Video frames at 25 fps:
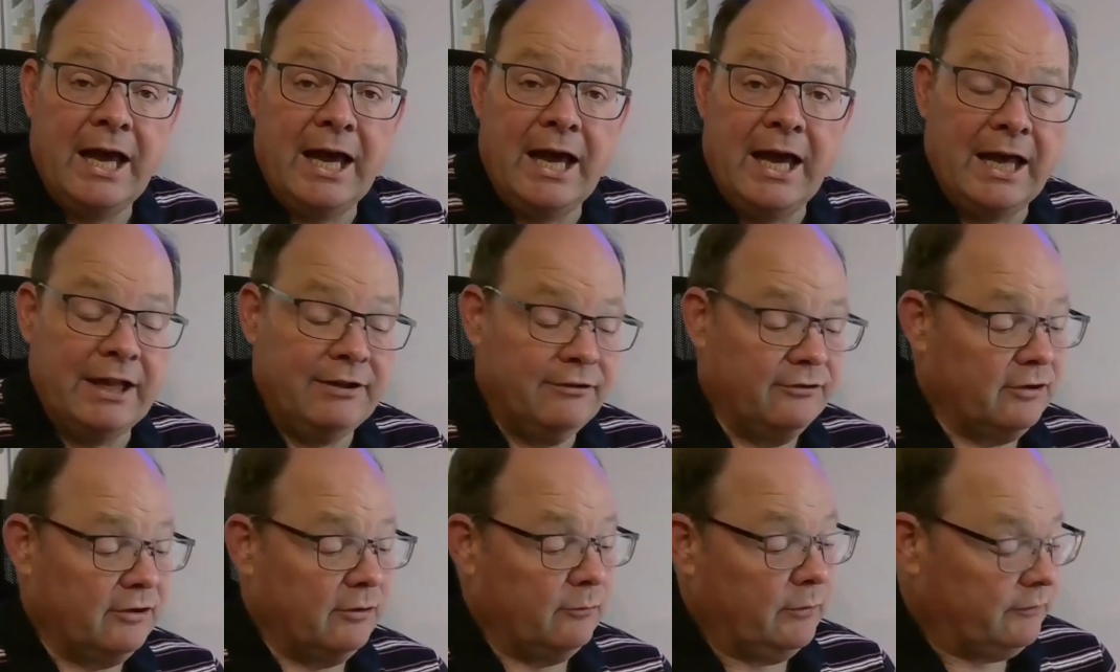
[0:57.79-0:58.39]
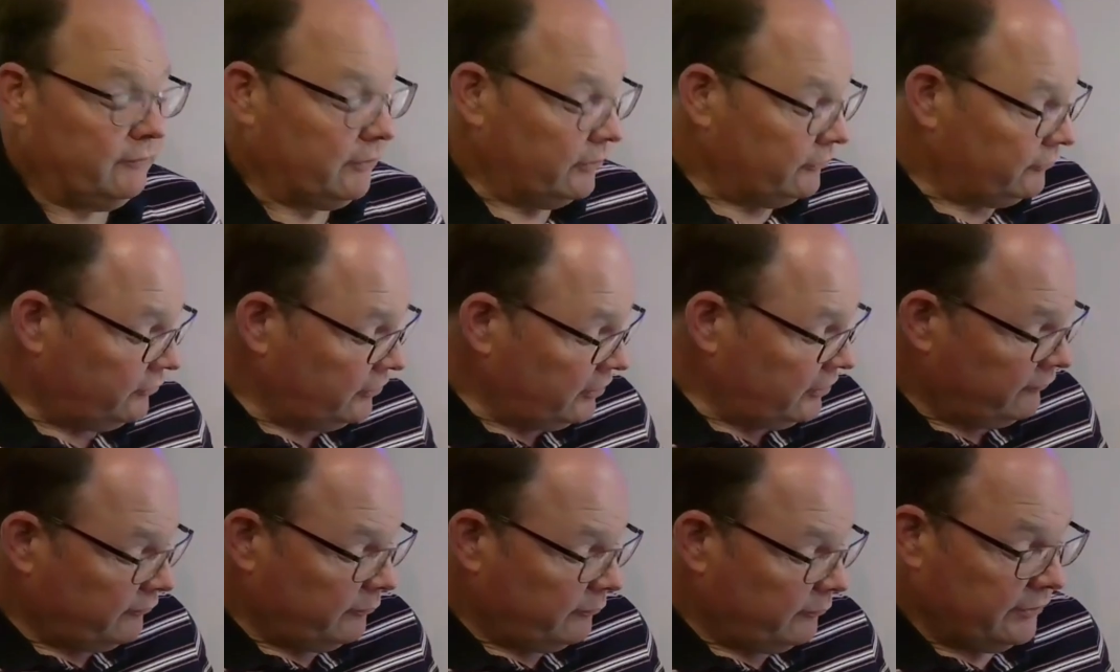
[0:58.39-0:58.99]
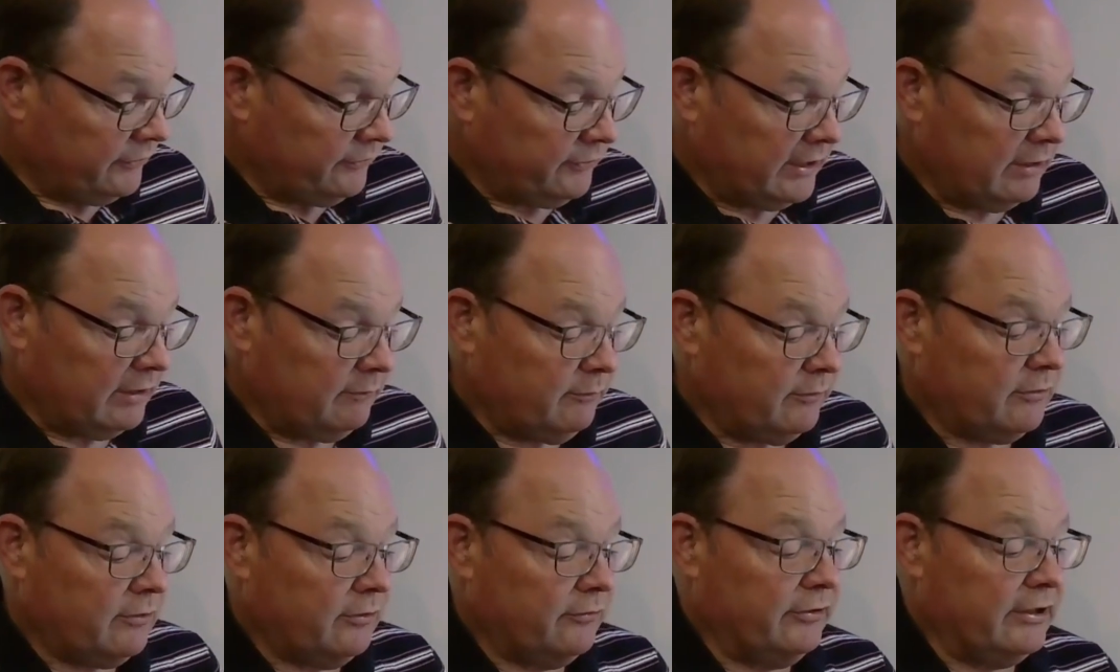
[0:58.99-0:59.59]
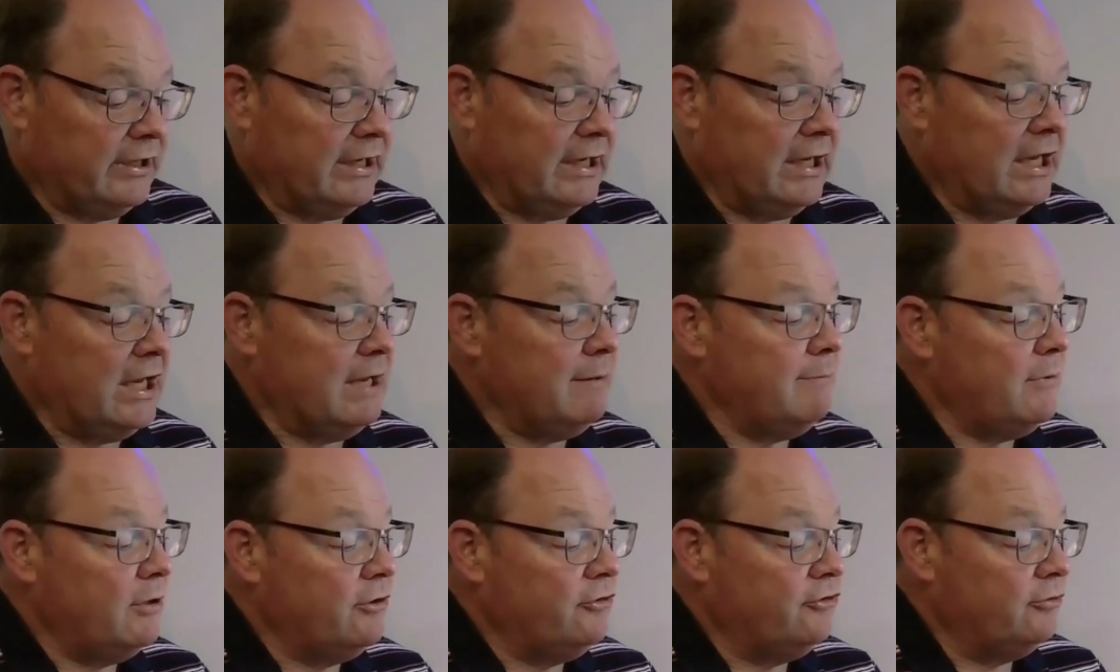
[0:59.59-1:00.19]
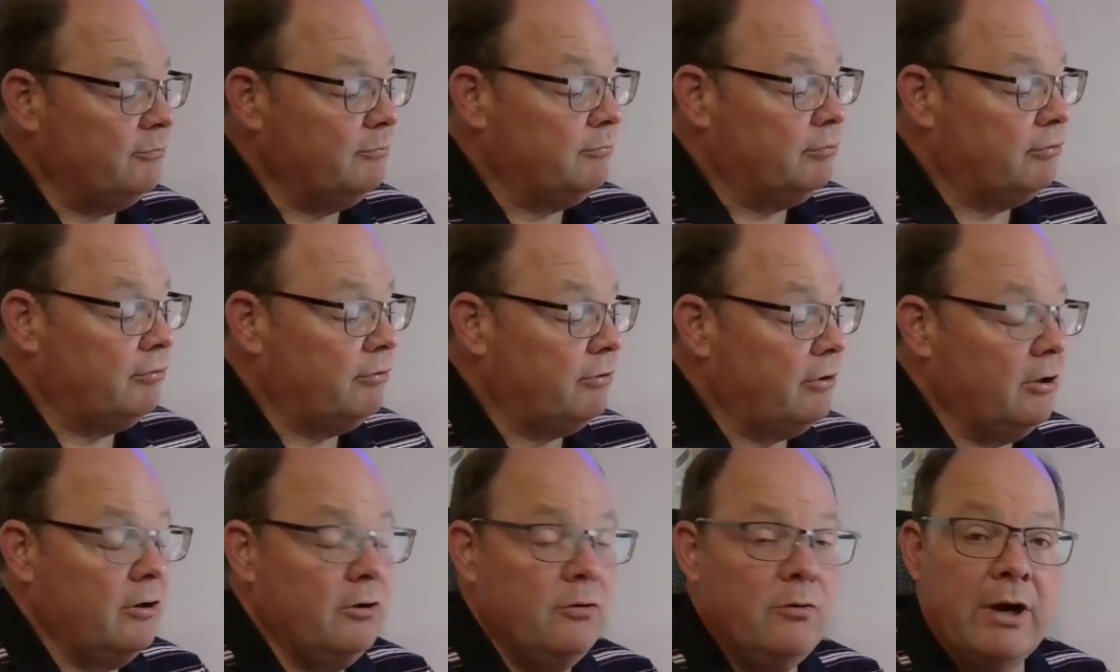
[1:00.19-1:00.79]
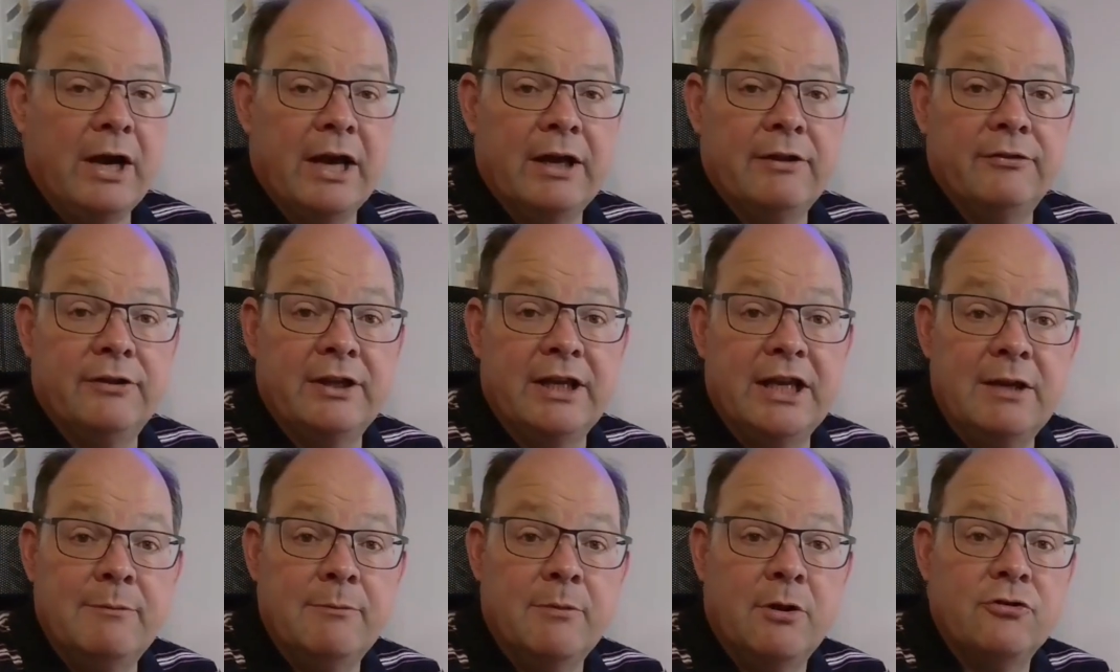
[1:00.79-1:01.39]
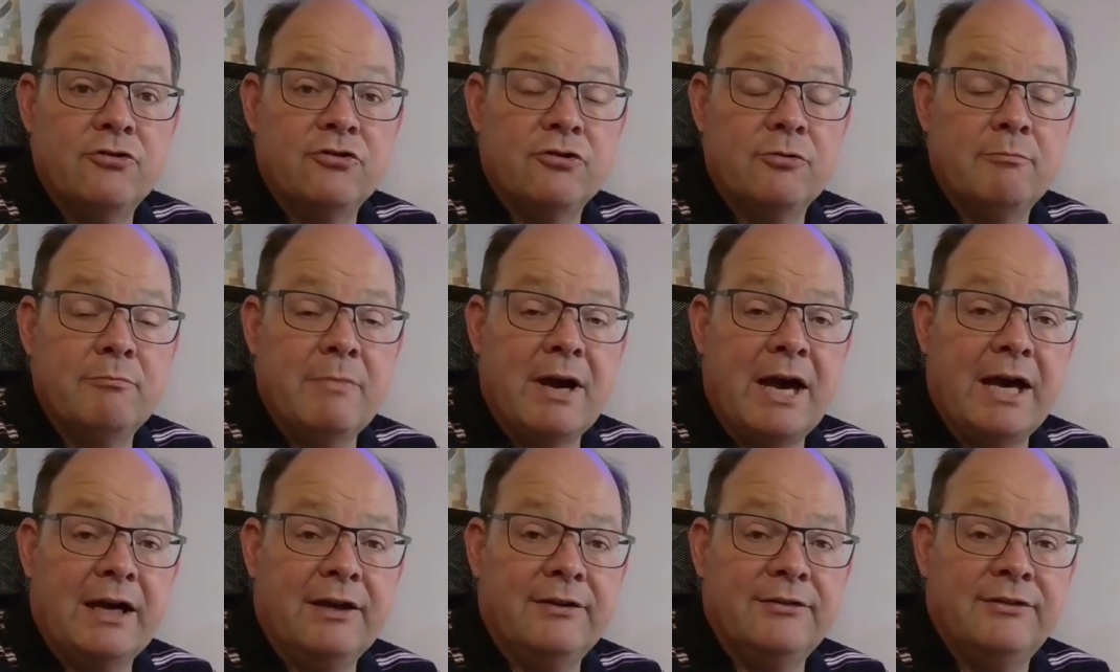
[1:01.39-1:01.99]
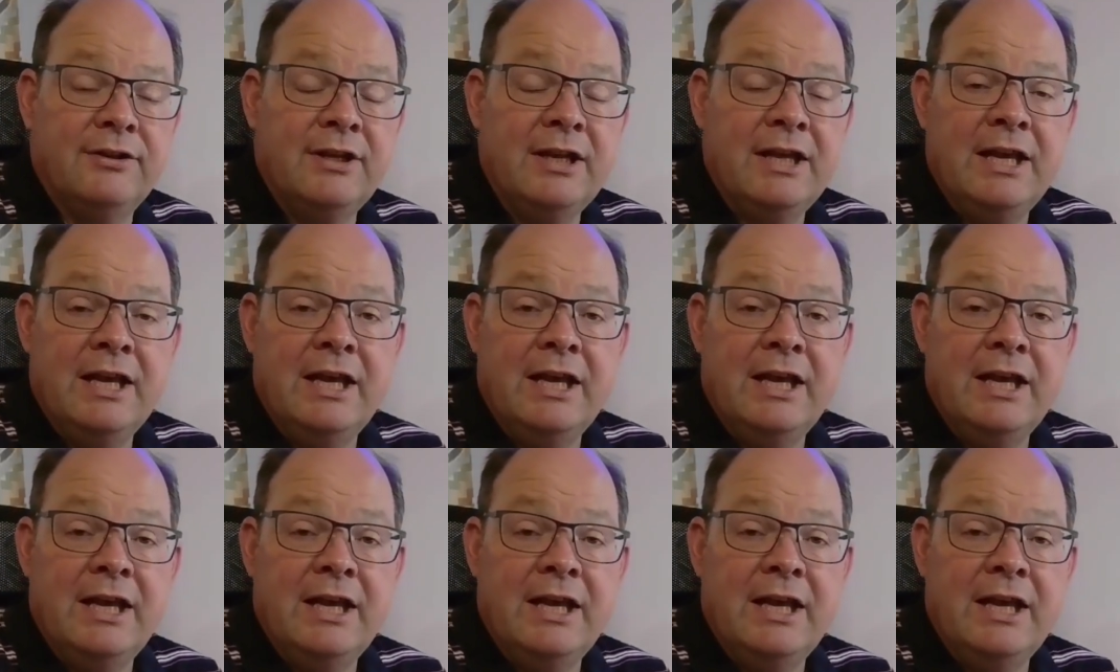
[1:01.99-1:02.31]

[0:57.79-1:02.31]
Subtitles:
And we've got two different ones here. We've got the eMotion Pro and the eMotion Max.